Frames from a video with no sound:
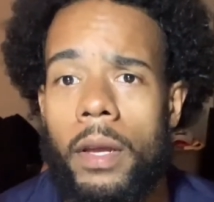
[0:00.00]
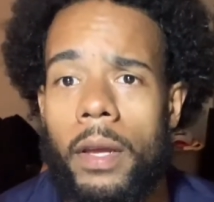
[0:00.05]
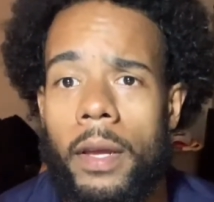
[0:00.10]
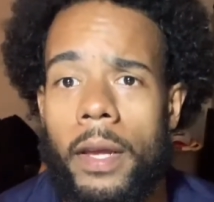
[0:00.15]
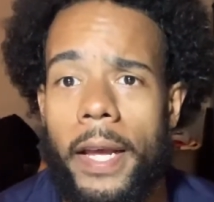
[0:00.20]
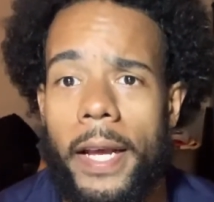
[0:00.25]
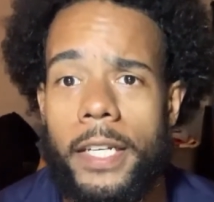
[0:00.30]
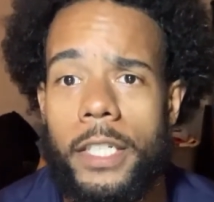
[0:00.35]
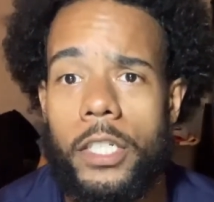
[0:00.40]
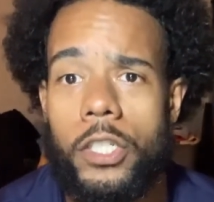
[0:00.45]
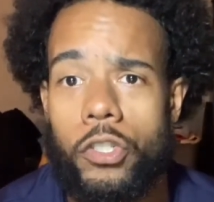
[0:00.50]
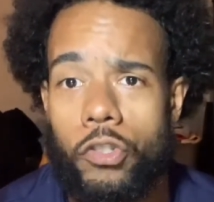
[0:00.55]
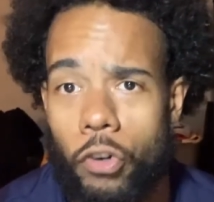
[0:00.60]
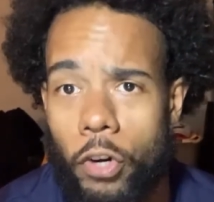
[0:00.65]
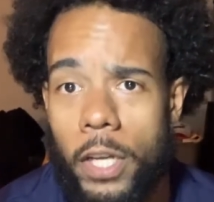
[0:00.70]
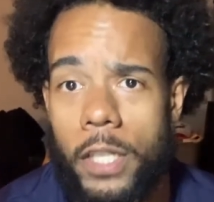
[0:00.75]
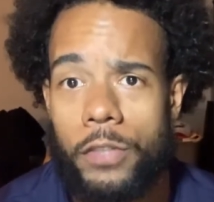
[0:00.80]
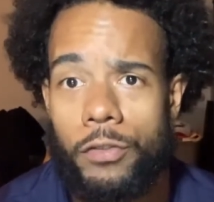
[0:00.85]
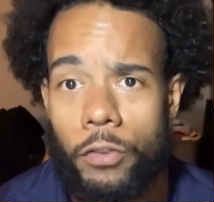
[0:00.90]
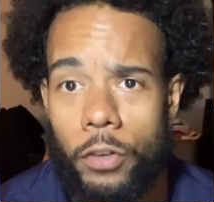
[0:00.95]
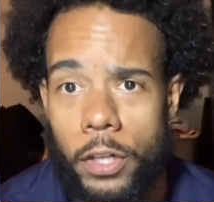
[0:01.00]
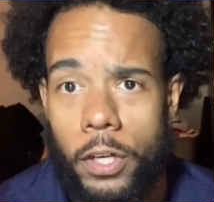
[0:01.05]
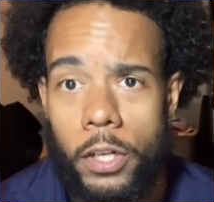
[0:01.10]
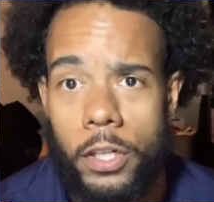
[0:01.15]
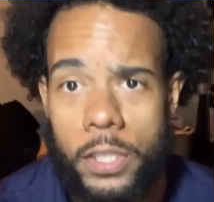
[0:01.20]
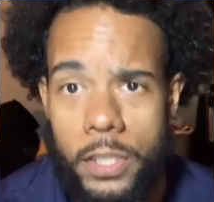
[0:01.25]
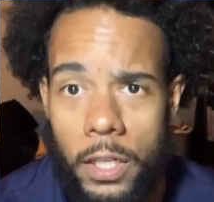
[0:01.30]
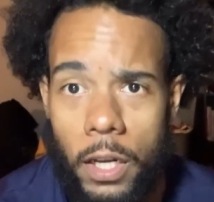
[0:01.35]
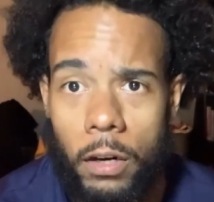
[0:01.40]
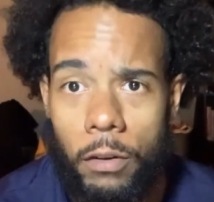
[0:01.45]
and just transfer
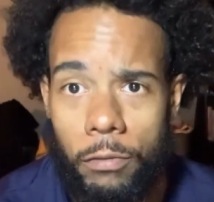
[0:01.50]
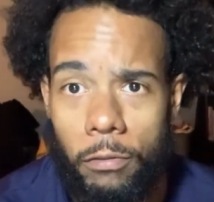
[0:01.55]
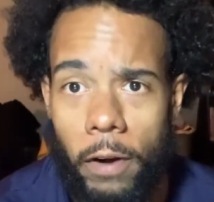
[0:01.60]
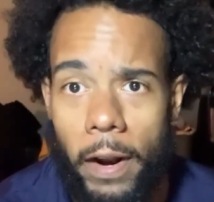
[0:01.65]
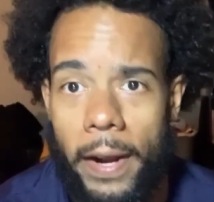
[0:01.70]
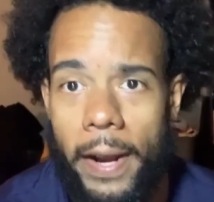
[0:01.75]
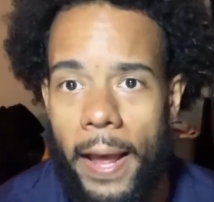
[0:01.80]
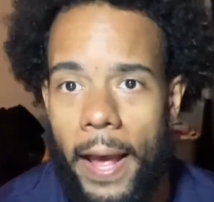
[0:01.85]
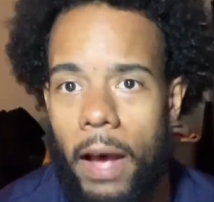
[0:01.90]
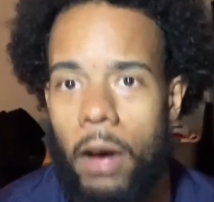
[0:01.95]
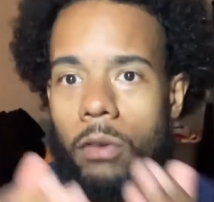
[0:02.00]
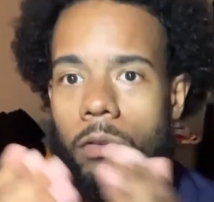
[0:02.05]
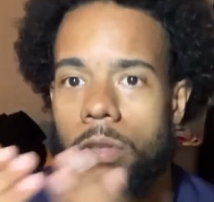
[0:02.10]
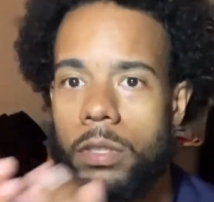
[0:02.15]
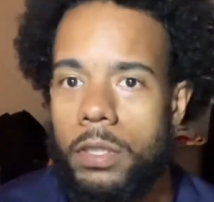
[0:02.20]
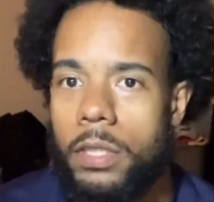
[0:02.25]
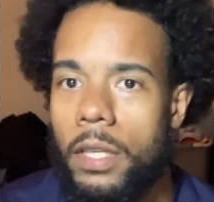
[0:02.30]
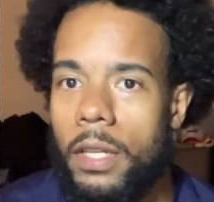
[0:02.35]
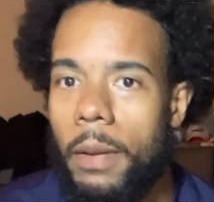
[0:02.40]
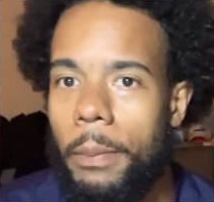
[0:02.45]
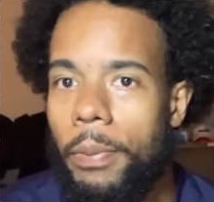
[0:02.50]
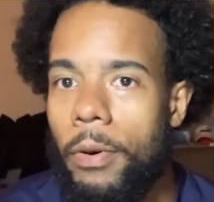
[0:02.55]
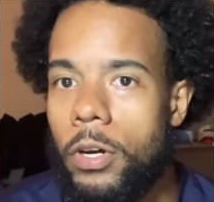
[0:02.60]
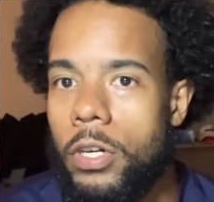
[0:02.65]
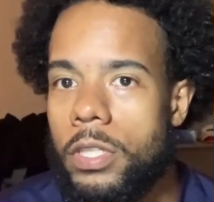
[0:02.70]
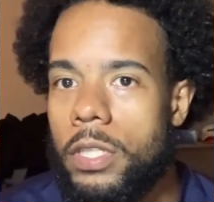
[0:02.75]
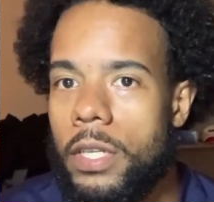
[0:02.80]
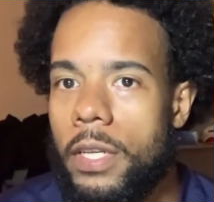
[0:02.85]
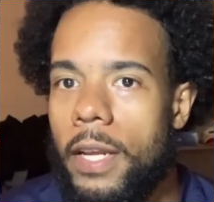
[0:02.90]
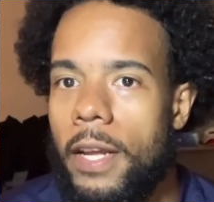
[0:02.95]
yourself right now to the
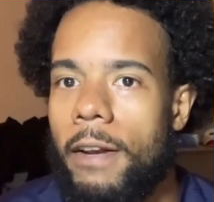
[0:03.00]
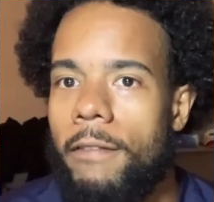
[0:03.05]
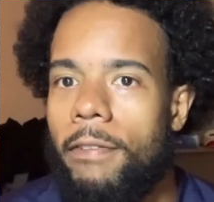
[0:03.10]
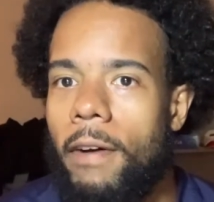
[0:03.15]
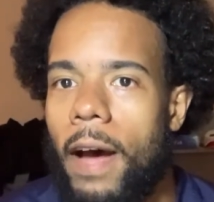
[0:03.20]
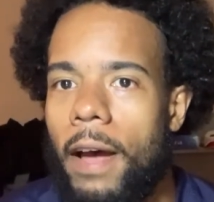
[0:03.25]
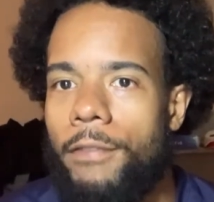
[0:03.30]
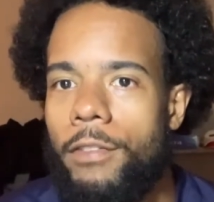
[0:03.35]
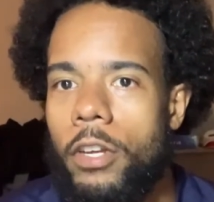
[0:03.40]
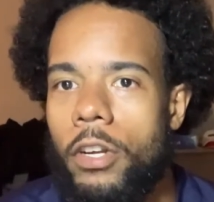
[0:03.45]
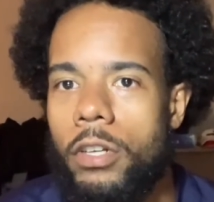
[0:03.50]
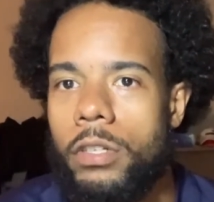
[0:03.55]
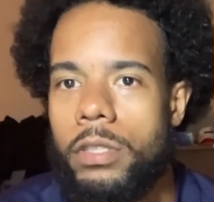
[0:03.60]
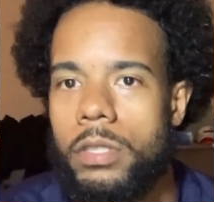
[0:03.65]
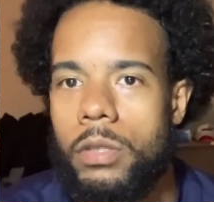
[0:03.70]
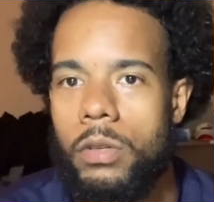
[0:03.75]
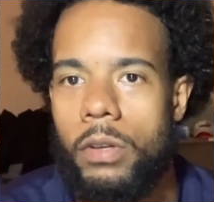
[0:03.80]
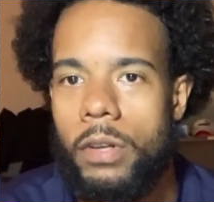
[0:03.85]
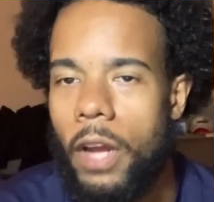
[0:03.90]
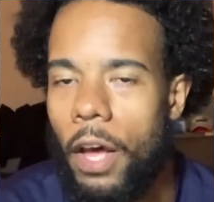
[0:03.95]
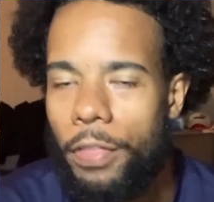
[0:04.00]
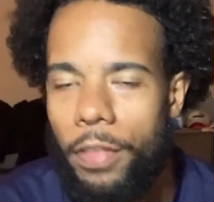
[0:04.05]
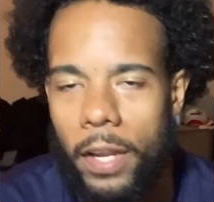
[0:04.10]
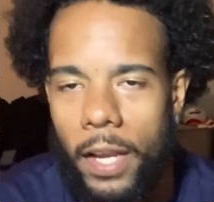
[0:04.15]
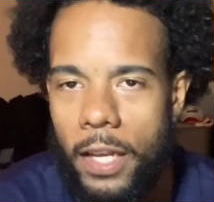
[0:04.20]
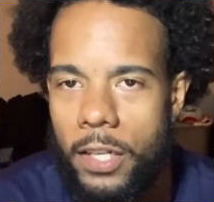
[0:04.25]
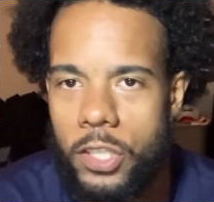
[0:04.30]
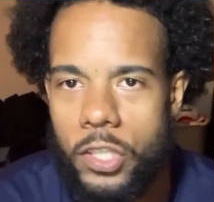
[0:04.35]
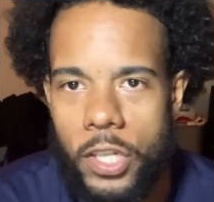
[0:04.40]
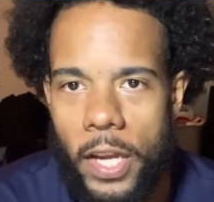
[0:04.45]
person in 5 years? Nothing
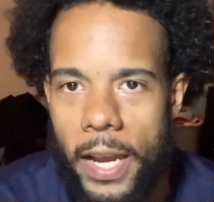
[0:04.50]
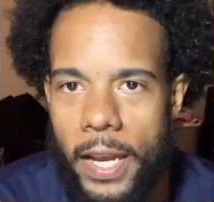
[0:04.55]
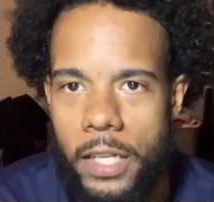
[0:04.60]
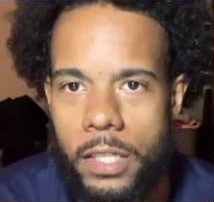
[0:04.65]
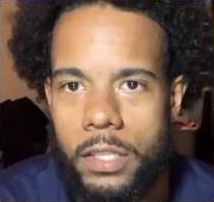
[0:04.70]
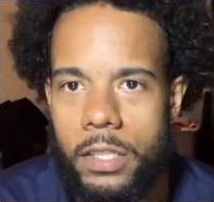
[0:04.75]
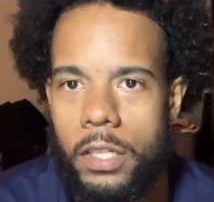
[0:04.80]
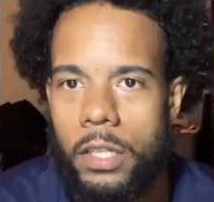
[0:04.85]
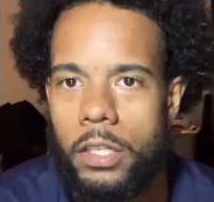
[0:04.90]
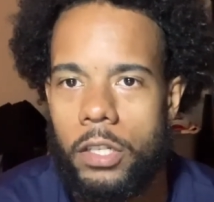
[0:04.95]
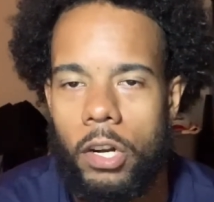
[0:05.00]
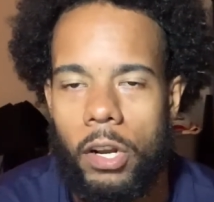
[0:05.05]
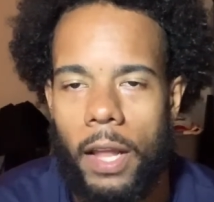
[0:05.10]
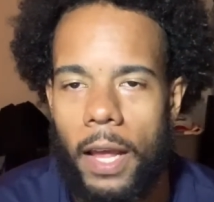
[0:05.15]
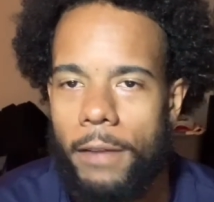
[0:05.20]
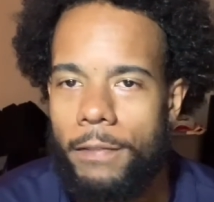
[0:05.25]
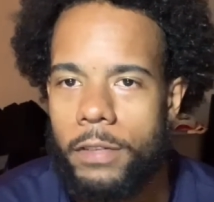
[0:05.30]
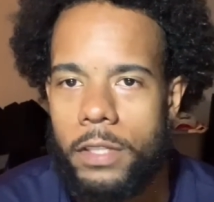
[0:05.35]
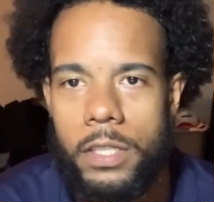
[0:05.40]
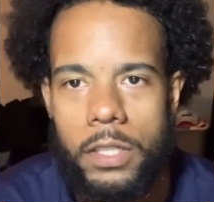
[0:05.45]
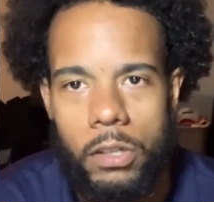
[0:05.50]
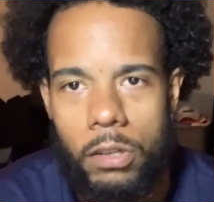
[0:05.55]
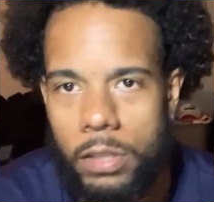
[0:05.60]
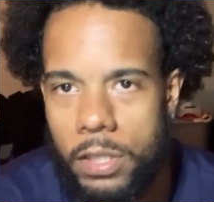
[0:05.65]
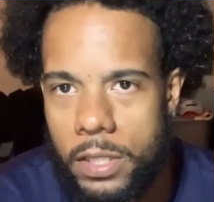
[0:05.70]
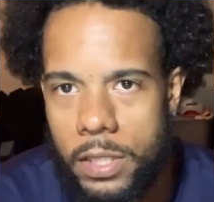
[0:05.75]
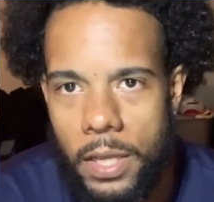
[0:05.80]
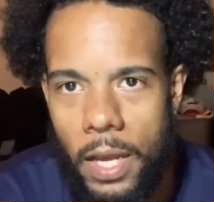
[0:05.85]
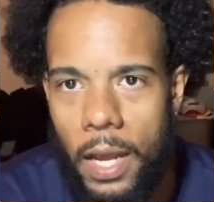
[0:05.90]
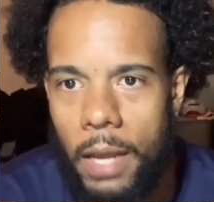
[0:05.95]
has changed. Your life is still the
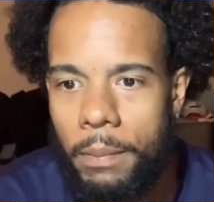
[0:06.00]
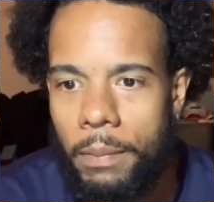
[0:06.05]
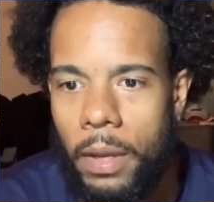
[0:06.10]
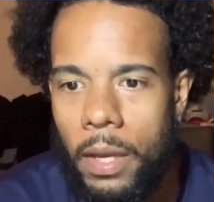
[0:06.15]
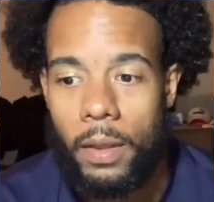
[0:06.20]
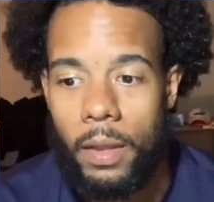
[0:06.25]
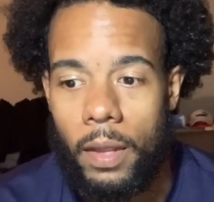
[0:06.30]
same.